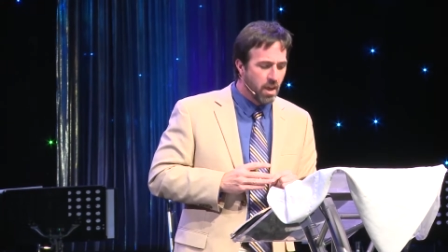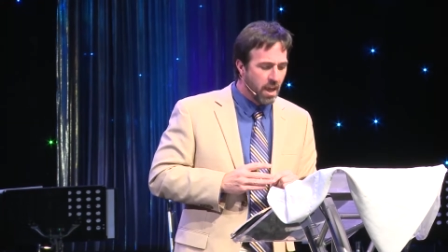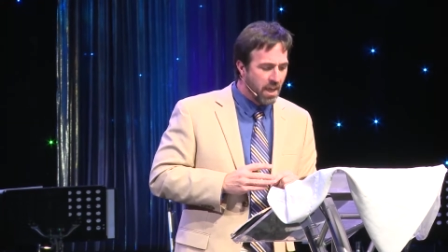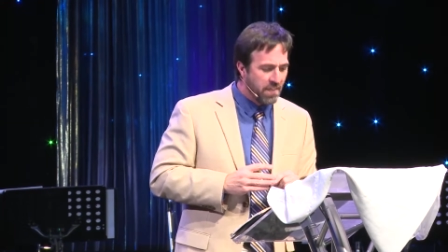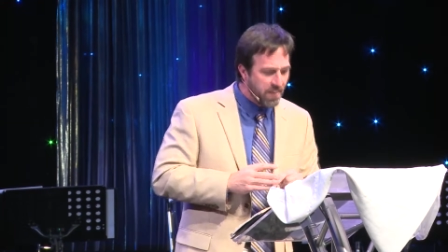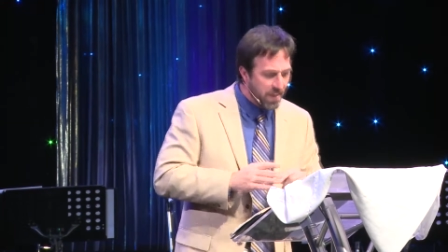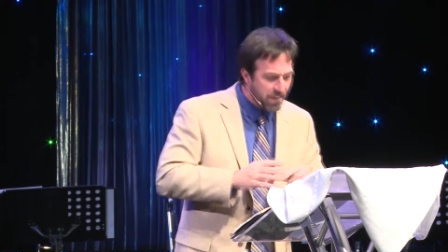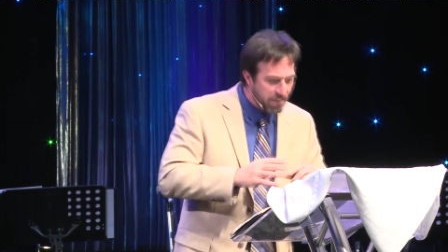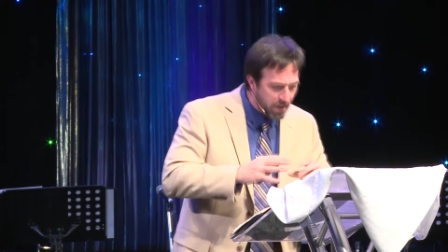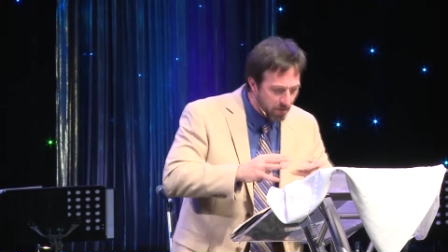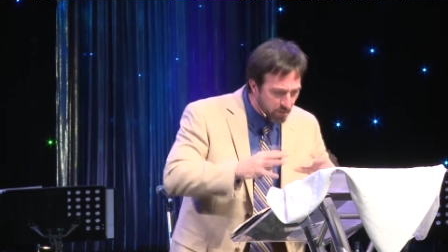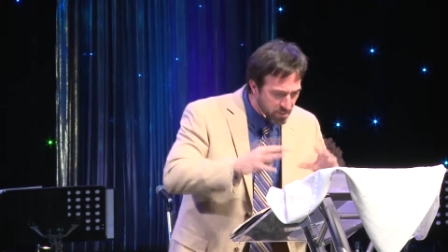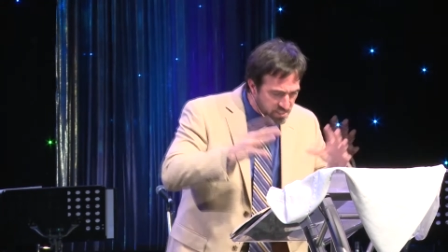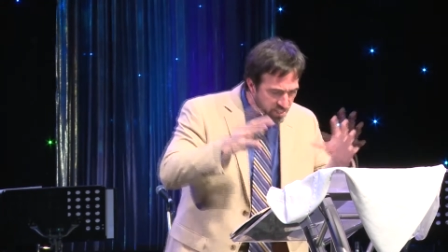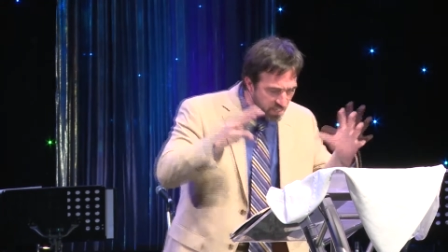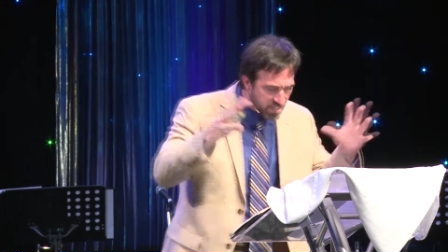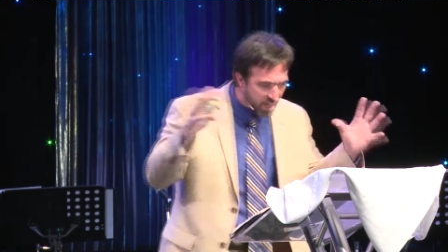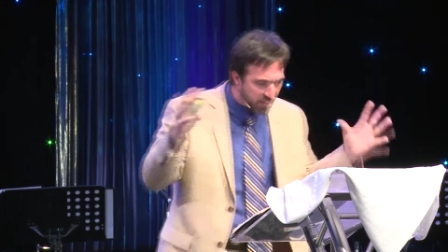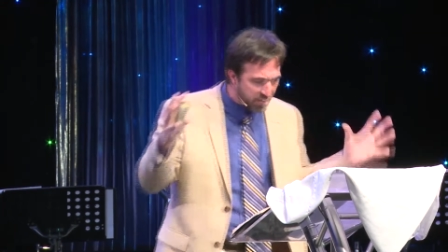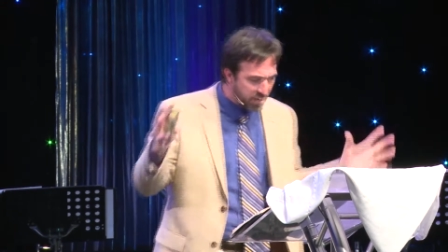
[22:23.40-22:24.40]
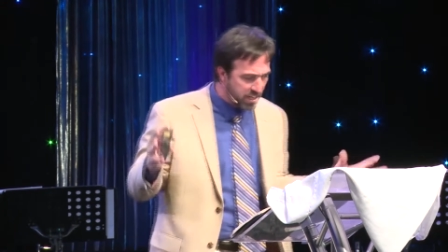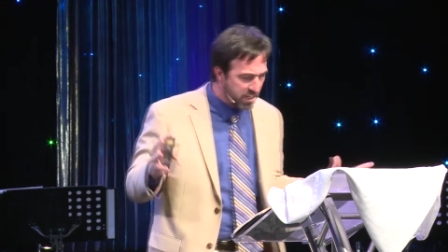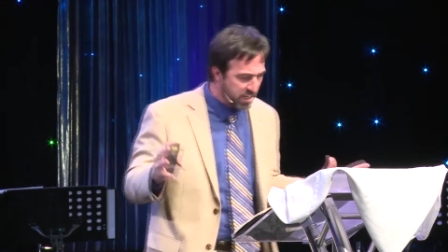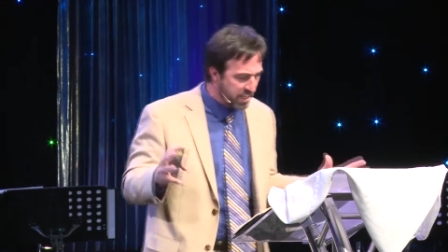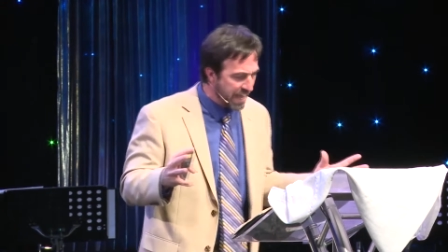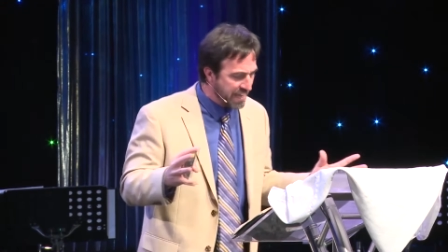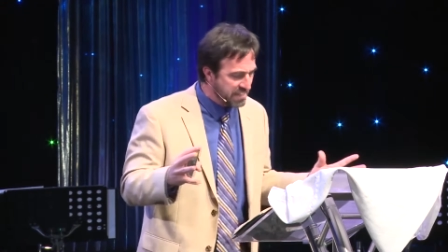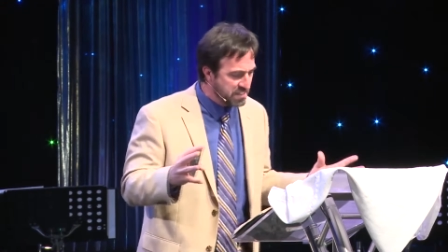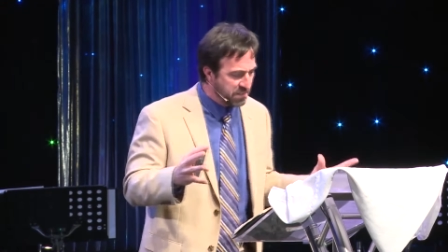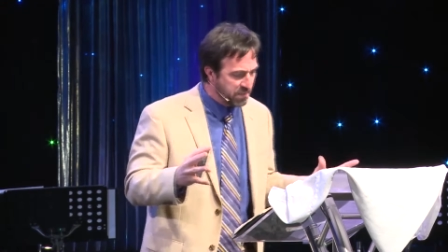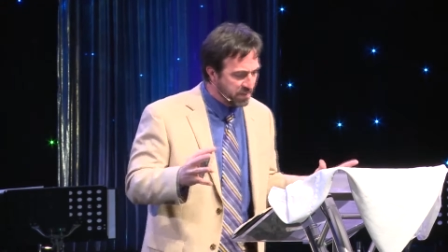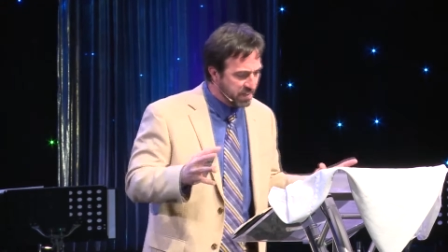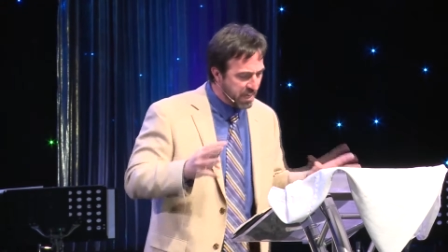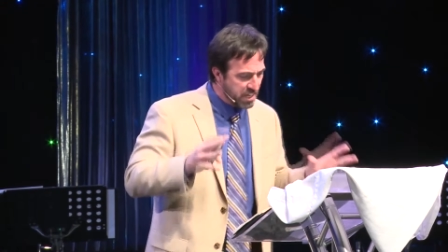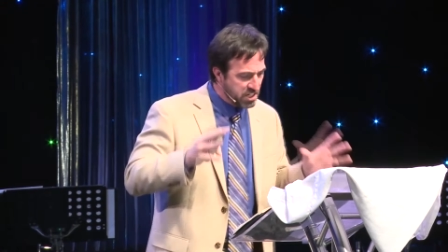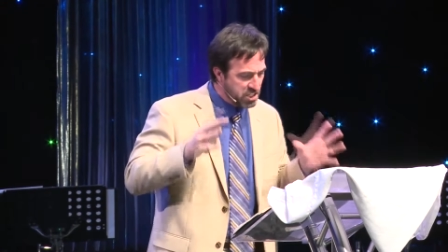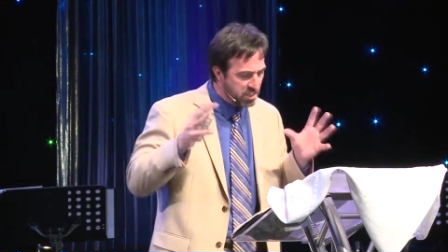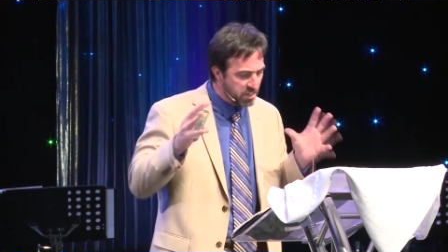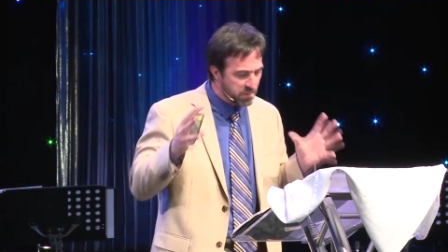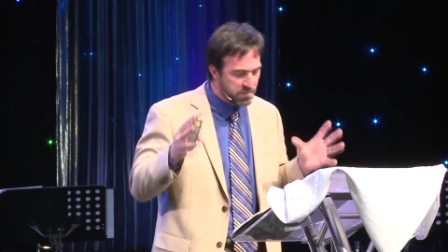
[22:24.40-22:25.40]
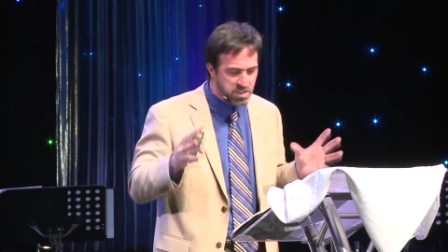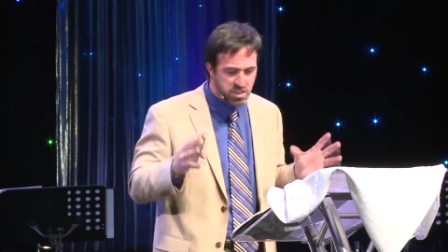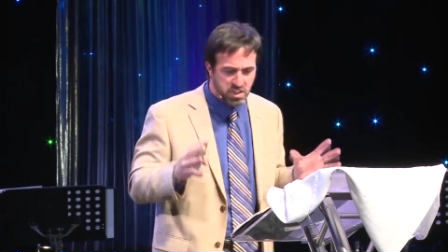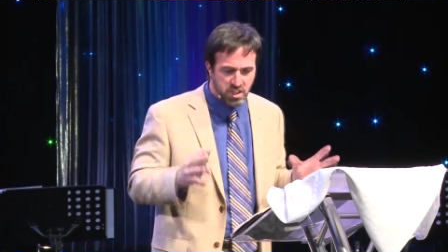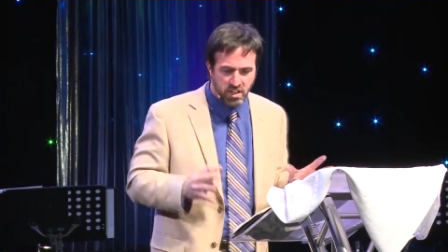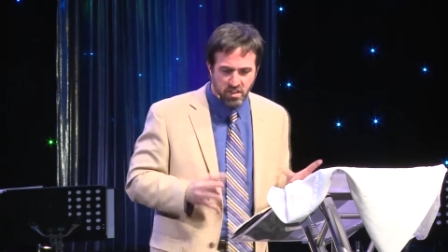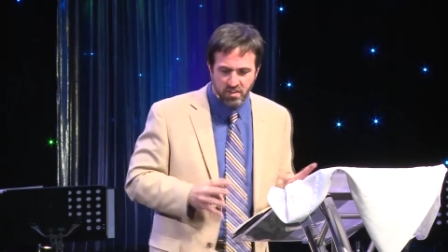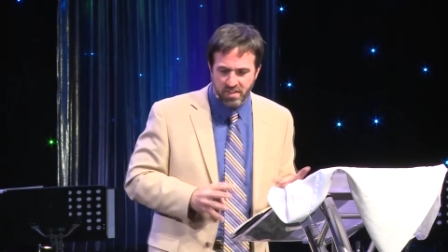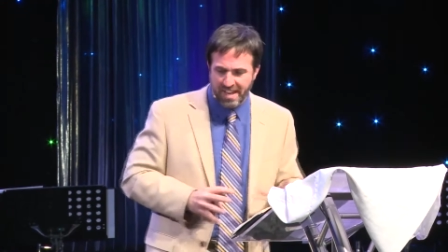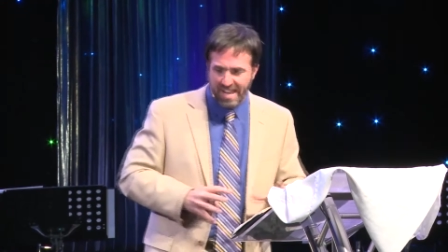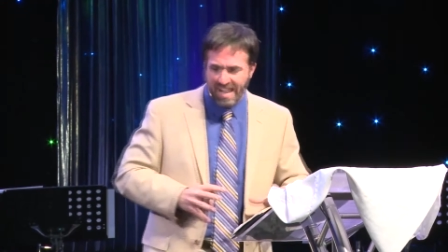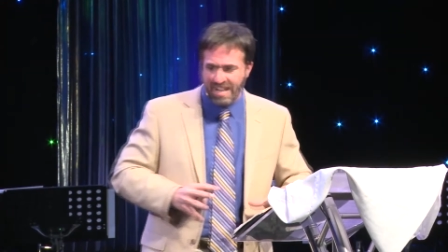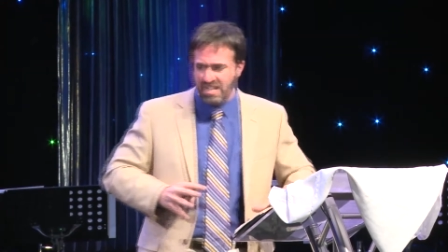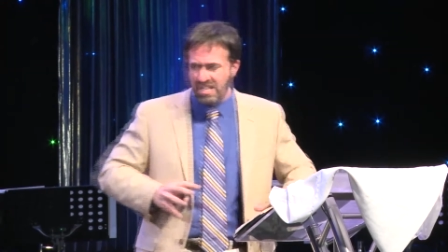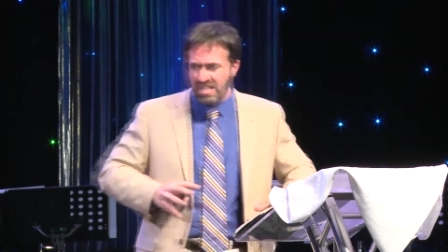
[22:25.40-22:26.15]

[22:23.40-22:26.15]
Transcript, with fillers: and then there was another classification of sinner that had